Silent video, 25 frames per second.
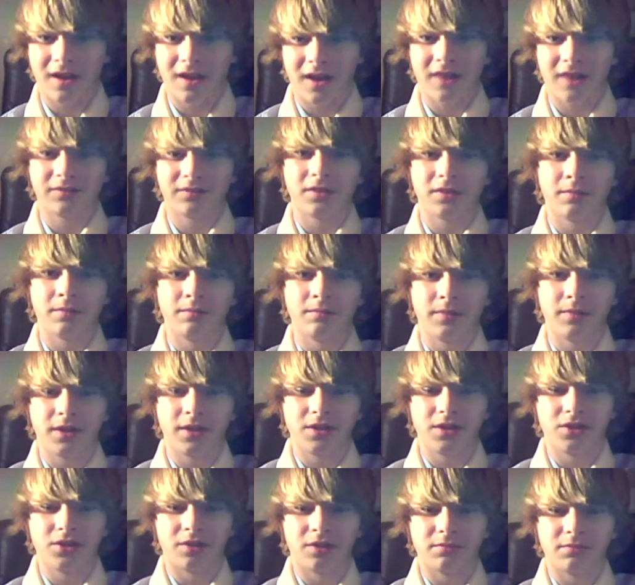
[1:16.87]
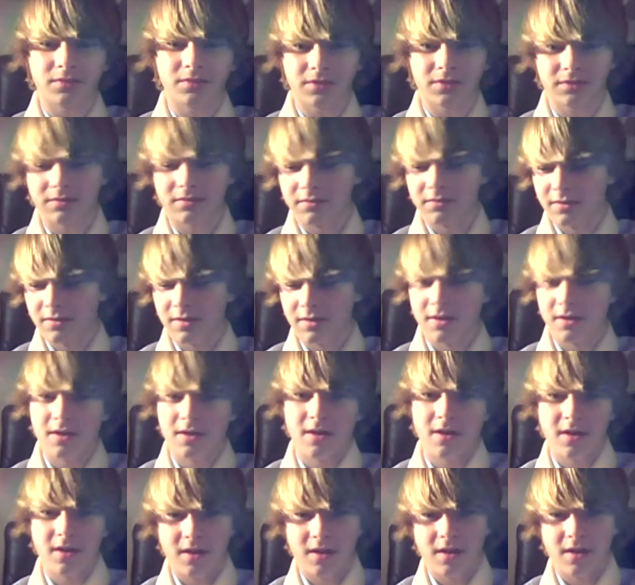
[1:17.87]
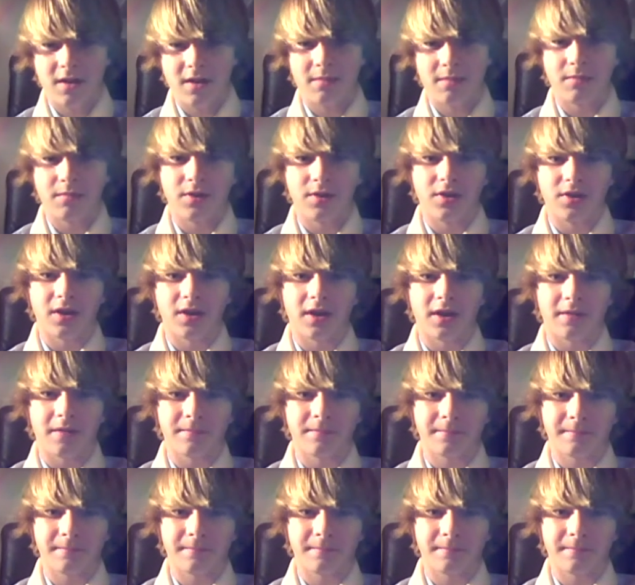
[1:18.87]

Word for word: I have done bigger jumps. But yeah,